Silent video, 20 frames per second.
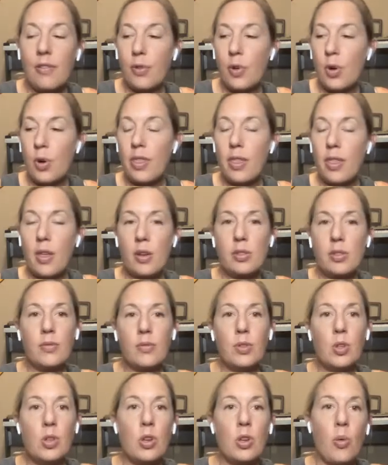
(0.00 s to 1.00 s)
for those
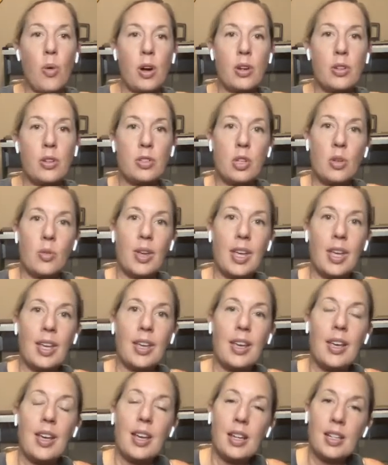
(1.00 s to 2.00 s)
of you who are
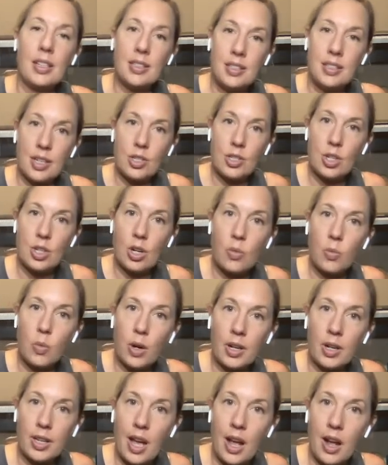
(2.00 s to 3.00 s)
doing digital
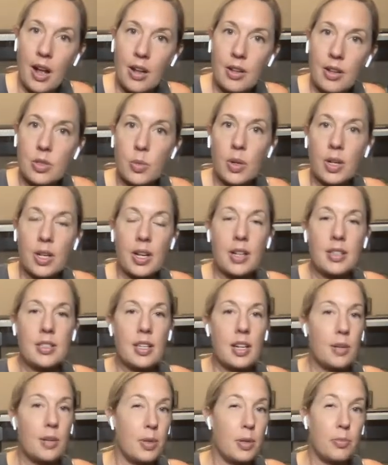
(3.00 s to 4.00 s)
workouts
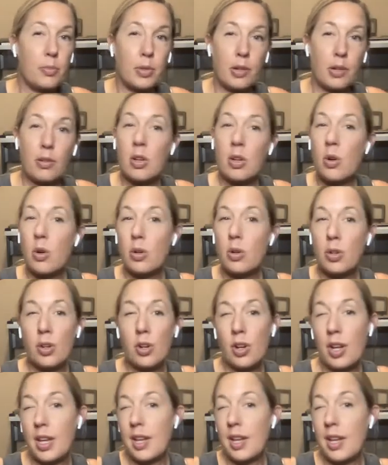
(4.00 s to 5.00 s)
that have been pre-recorded,
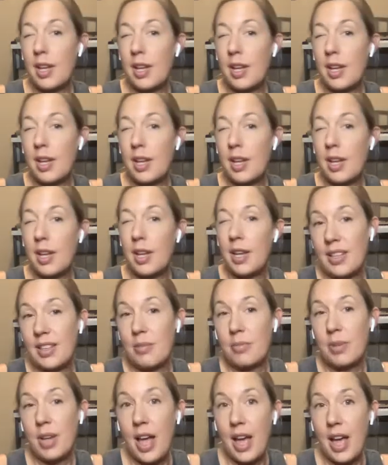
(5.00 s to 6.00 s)
or even if you're
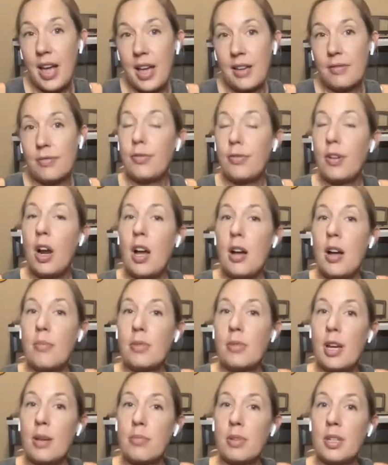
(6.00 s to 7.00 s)
taking them live
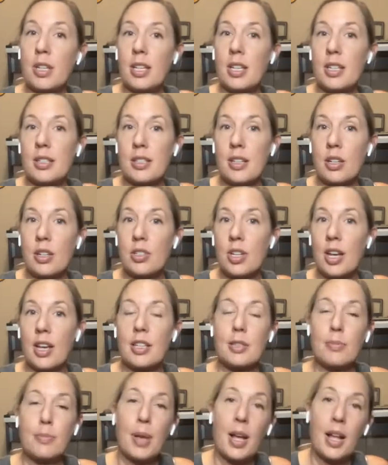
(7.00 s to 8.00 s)
from companies such
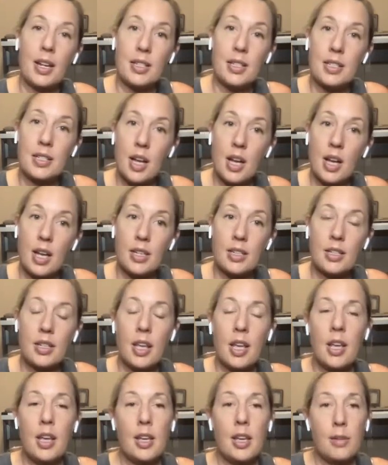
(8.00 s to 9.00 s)
as Peloton,
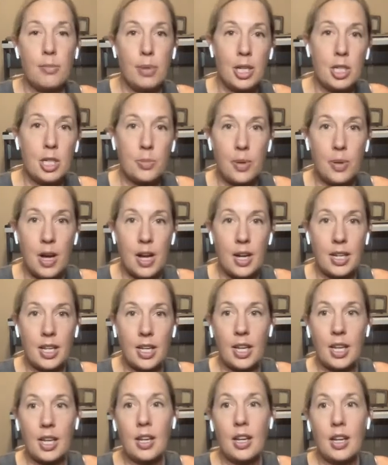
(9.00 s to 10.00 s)

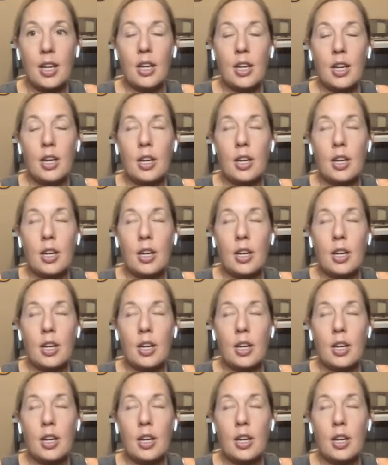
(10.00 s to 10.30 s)
Beachbody,